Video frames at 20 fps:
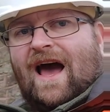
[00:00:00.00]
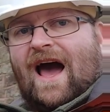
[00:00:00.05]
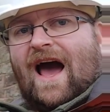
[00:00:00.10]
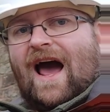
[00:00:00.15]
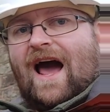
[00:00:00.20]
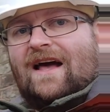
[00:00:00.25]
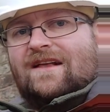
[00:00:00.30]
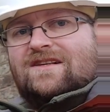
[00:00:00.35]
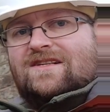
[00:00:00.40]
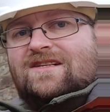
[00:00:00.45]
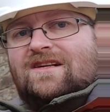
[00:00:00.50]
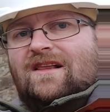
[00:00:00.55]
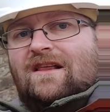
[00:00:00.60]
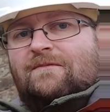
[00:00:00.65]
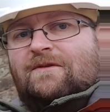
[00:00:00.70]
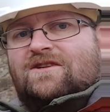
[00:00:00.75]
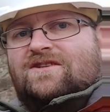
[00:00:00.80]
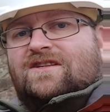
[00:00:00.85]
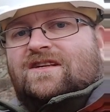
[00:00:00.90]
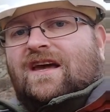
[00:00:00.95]
at,
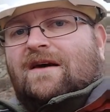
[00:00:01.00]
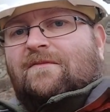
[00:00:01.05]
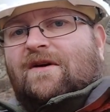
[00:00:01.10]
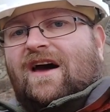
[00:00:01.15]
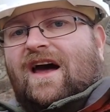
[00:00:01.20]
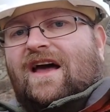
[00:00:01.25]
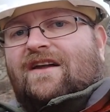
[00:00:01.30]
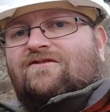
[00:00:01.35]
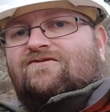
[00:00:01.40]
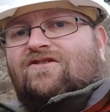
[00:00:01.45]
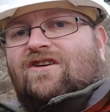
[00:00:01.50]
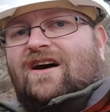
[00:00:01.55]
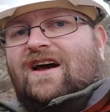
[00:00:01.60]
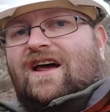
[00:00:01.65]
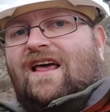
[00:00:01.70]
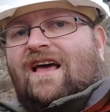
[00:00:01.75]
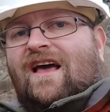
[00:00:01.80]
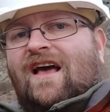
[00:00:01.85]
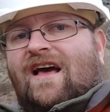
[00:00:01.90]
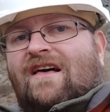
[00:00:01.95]
let me just get my hand
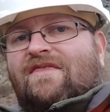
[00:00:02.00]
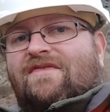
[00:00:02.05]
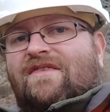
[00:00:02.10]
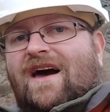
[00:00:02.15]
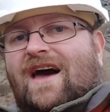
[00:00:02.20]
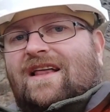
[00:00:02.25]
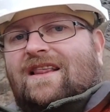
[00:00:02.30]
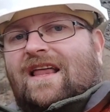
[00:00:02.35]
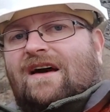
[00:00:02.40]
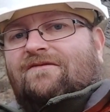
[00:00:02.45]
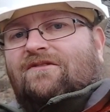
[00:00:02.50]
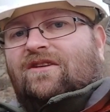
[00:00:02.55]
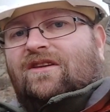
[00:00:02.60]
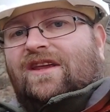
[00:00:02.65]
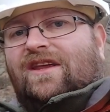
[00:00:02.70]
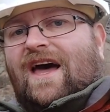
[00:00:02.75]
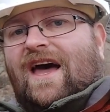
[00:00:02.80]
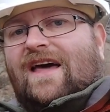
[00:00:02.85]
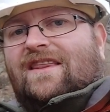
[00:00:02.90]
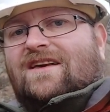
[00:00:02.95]
right, that level
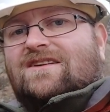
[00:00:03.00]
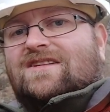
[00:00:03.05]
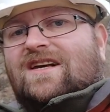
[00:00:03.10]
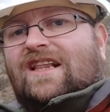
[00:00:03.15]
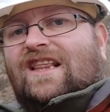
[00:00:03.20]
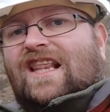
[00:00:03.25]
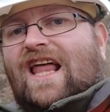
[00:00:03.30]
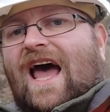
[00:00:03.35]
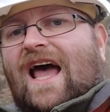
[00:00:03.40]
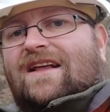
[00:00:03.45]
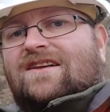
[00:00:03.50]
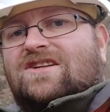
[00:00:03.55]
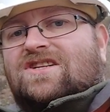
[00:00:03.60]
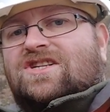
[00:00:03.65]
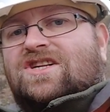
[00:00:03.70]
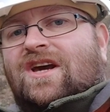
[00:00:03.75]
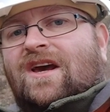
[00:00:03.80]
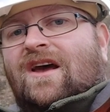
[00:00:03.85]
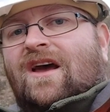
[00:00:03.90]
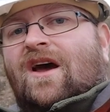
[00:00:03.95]
there, there's a
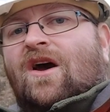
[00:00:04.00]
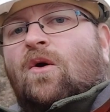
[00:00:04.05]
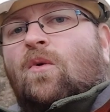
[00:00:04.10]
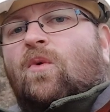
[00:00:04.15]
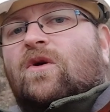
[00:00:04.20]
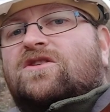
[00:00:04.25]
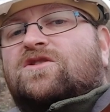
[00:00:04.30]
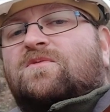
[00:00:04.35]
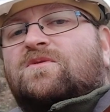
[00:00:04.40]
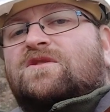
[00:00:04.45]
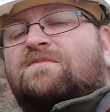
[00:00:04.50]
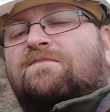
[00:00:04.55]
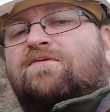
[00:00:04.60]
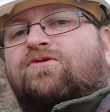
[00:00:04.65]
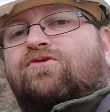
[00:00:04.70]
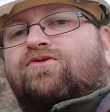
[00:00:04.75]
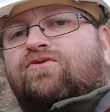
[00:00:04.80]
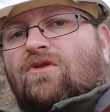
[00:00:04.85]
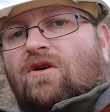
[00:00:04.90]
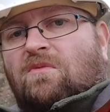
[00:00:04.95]
ledge, which was
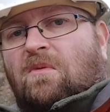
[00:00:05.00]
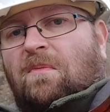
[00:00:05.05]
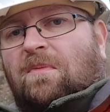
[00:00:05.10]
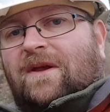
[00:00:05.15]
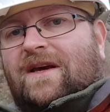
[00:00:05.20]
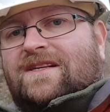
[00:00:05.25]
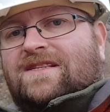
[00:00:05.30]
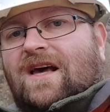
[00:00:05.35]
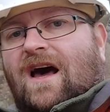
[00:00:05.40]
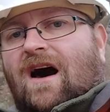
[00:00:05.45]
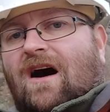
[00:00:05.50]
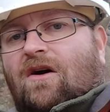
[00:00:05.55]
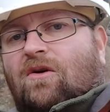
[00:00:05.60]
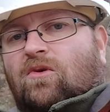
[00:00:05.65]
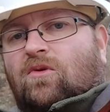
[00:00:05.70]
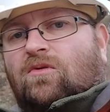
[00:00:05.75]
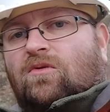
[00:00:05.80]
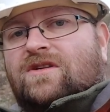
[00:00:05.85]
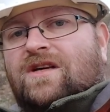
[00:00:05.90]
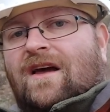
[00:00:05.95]
probably to
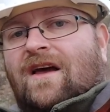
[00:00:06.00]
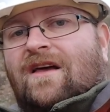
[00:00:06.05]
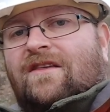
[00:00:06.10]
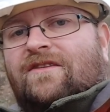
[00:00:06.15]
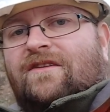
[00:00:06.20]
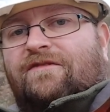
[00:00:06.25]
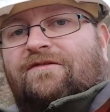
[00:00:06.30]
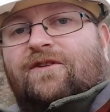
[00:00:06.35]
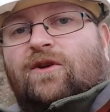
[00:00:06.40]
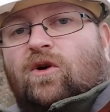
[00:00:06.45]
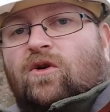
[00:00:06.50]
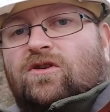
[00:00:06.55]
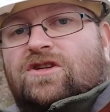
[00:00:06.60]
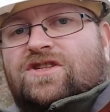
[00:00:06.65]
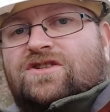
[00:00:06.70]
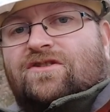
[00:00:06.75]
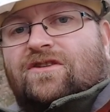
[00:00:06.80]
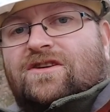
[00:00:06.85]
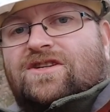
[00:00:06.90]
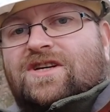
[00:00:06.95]
hold the floor
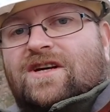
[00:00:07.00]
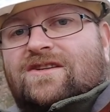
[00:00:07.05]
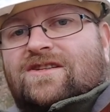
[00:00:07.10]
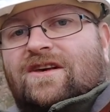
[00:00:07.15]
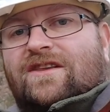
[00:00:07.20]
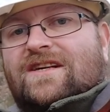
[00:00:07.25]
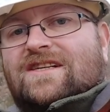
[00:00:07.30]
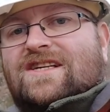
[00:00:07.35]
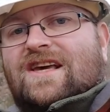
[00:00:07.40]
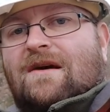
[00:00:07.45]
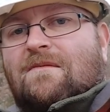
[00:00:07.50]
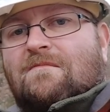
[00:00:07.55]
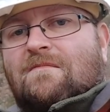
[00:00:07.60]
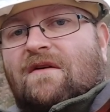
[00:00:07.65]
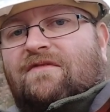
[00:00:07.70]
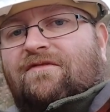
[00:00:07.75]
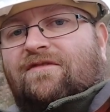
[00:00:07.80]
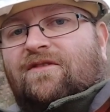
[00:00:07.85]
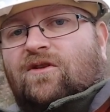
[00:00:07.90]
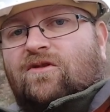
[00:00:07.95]
structure. So the
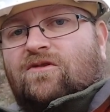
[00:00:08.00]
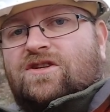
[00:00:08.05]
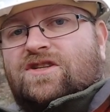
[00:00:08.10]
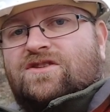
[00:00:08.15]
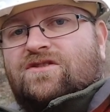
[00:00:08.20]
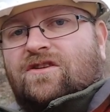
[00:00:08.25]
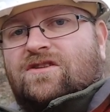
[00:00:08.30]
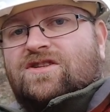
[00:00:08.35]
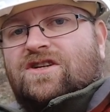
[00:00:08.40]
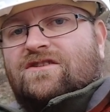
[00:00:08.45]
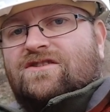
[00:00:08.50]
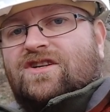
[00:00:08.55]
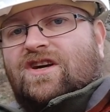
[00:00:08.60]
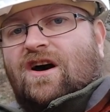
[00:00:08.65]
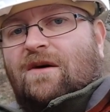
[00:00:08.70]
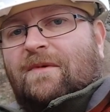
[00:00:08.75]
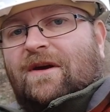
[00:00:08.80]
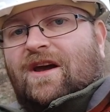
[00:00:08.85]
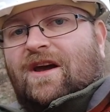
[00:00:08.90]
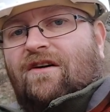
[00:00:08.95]
timber floor structure is
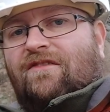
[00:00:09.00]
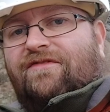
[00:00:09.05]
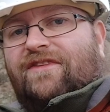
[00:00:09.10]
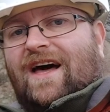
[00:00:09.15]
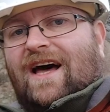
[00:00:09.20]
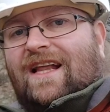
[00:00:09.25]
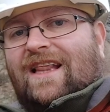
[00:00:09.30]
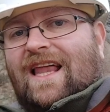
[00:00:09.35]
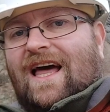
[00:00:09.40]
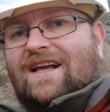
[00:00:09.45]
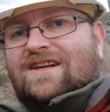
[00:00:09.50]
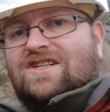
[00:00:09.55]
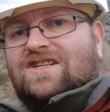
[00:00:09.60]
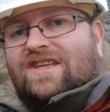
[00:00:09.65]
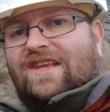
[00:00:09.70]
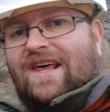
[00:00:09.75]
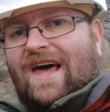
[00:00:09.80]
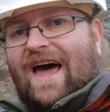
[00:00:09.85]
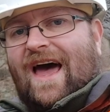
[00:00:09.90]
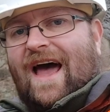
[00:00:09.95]
coming off that
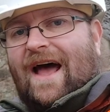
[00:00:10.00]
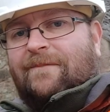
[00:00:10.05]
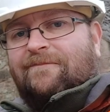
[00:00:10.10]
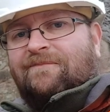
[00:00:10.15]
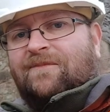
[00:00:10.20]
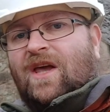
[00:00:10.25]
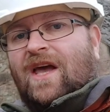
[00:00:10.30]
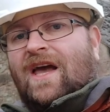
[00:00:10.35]
ledge there.